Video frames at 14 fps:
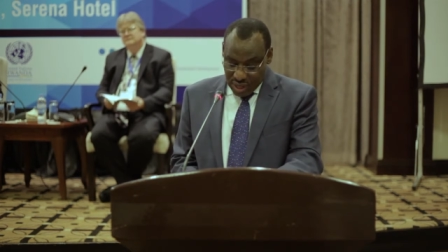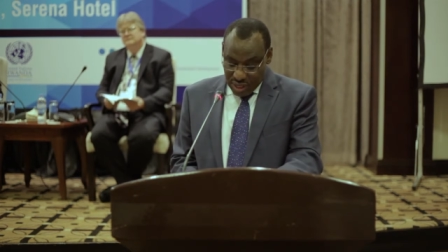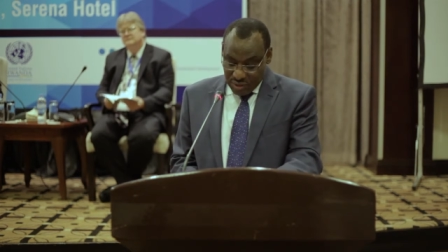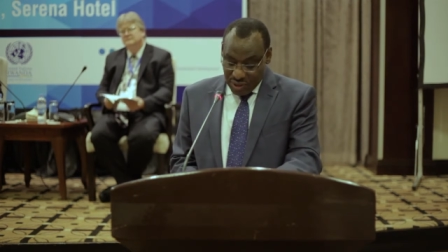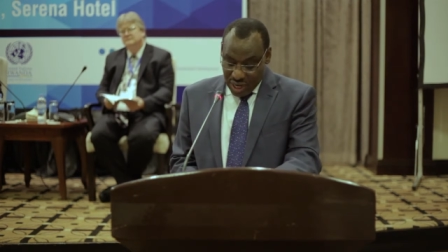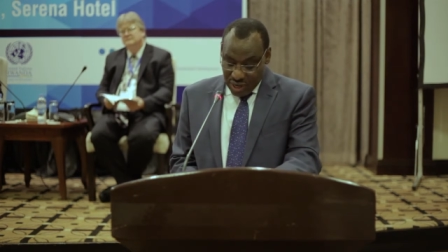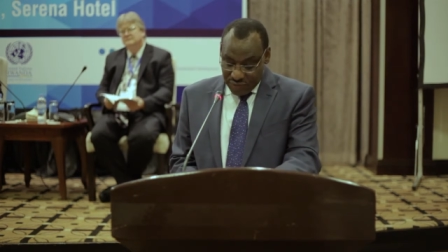
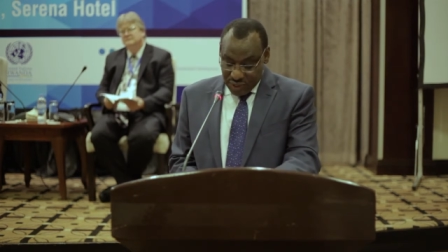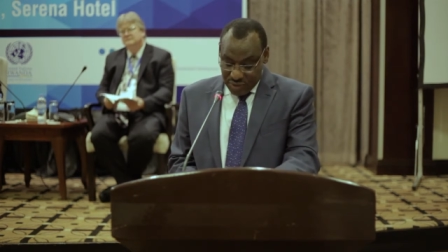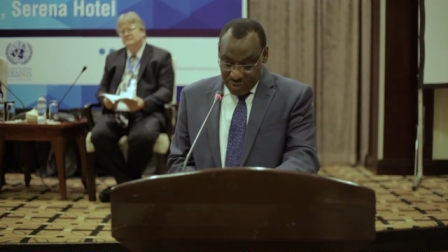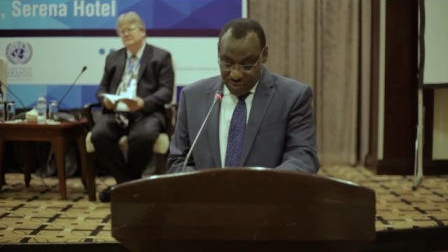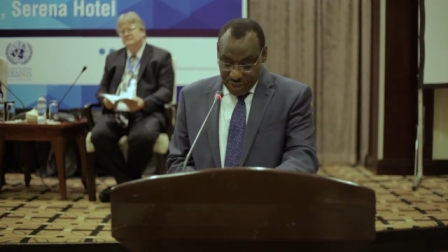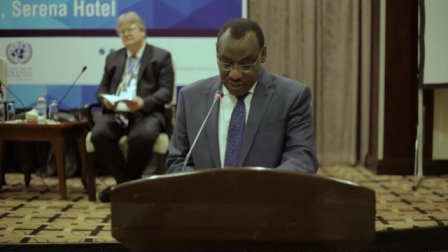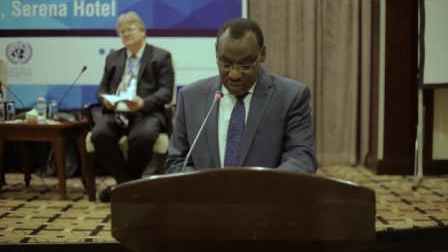And you have the
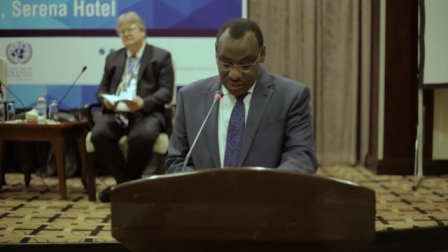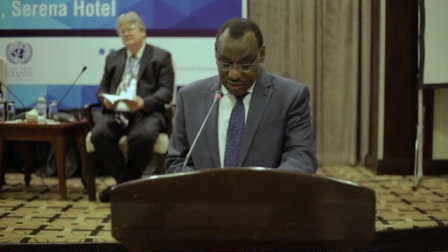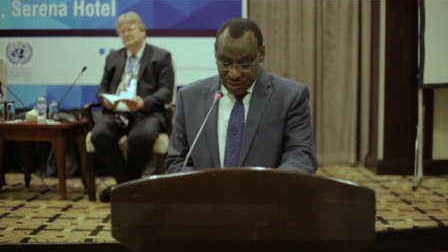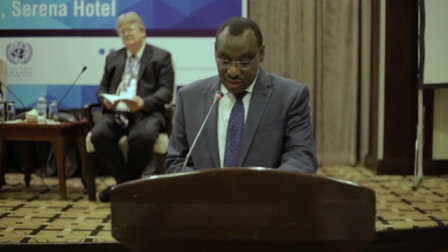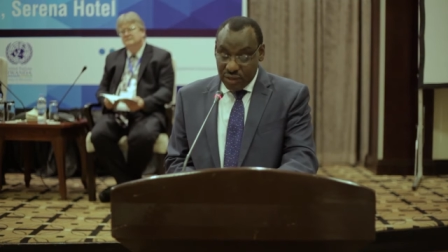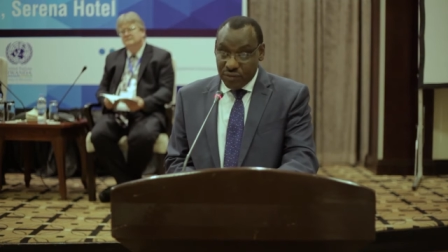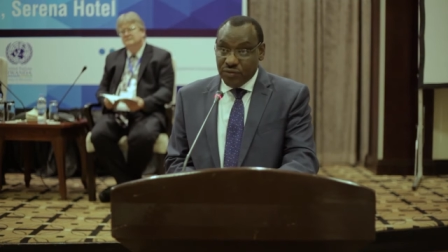women,
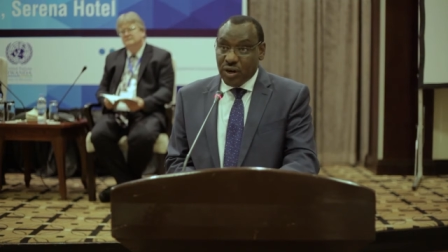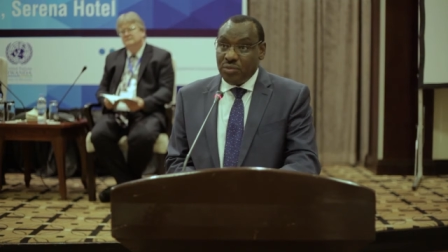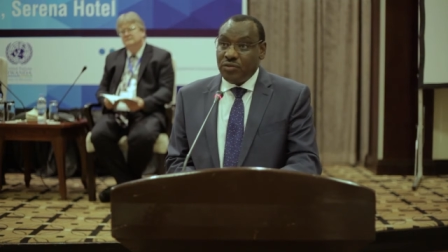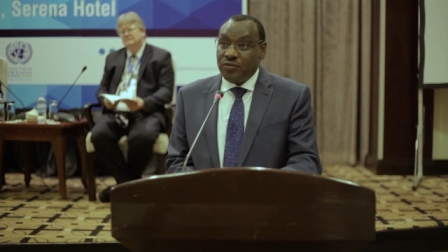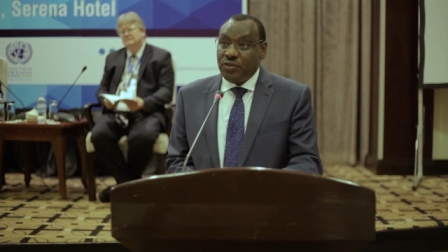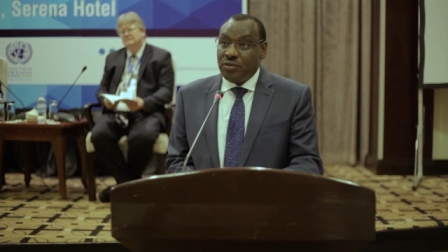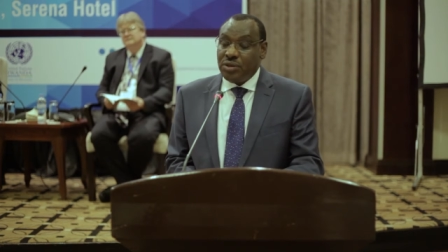the
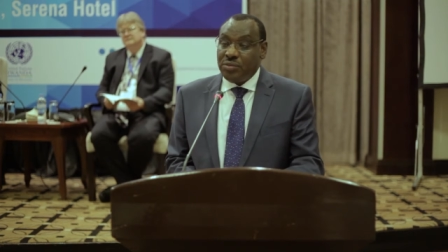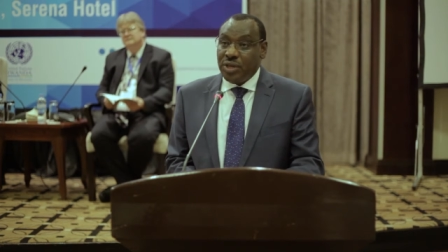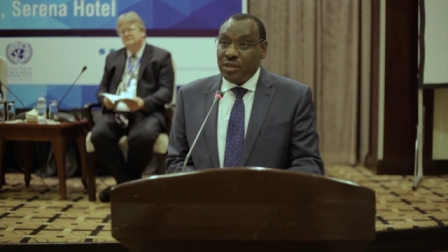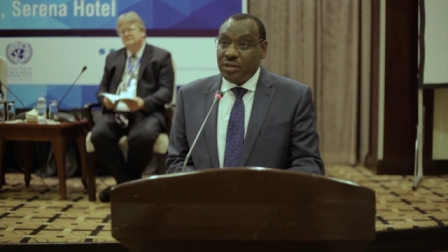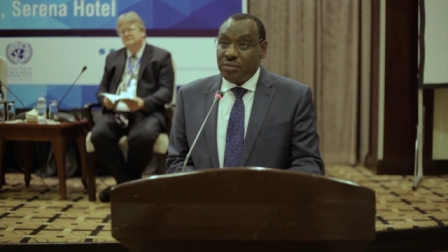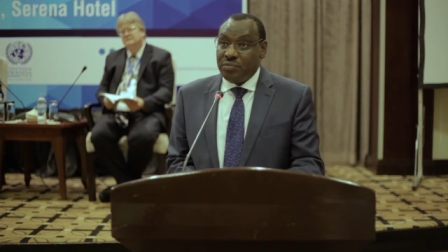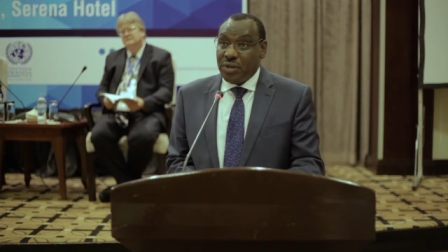Forum for
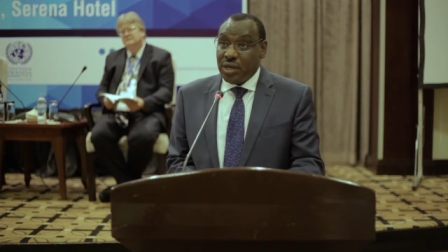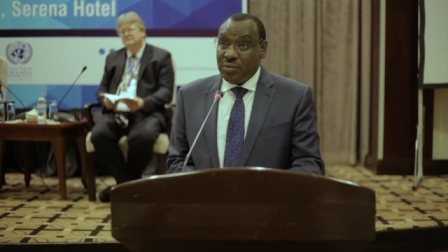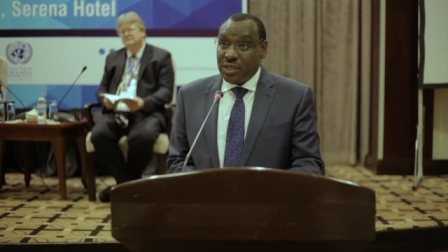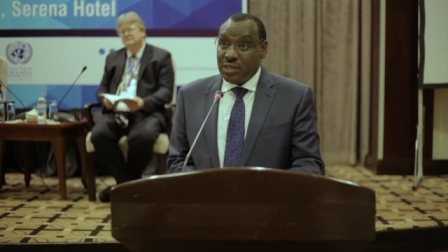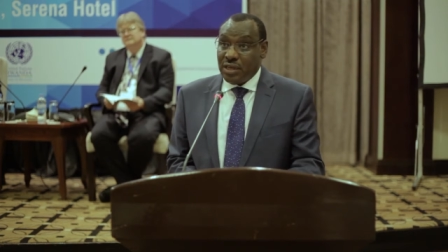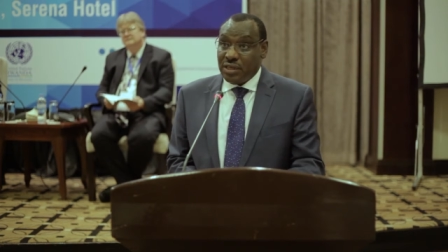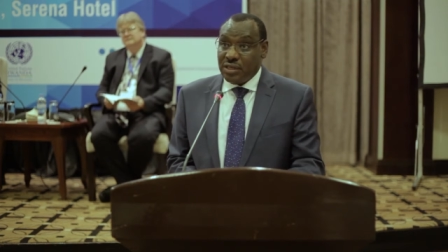Women
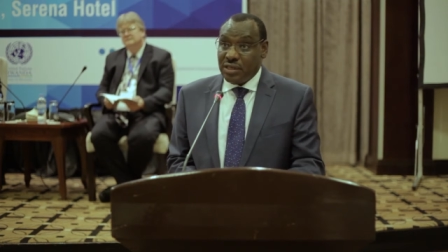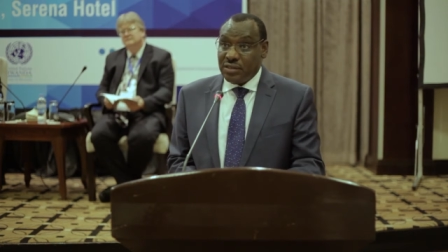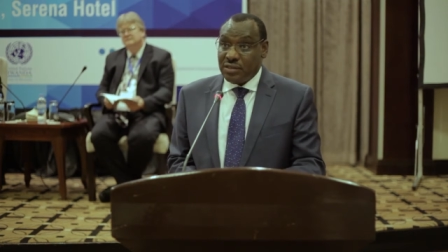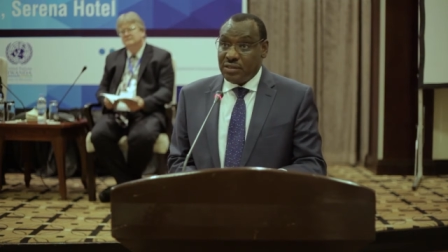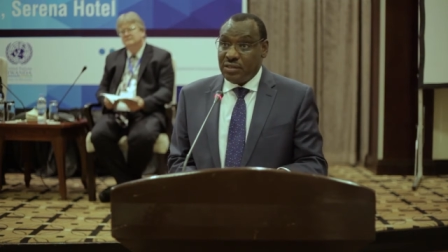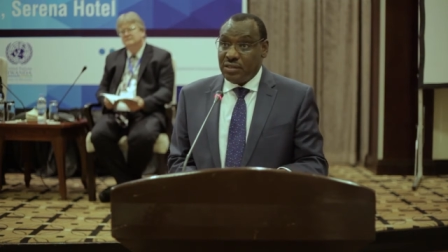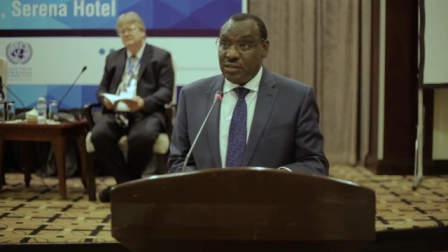
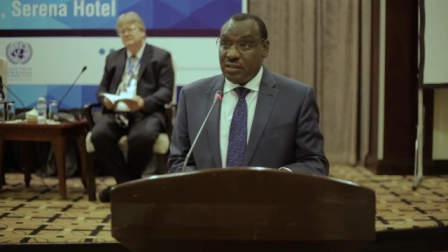Parliamentarians.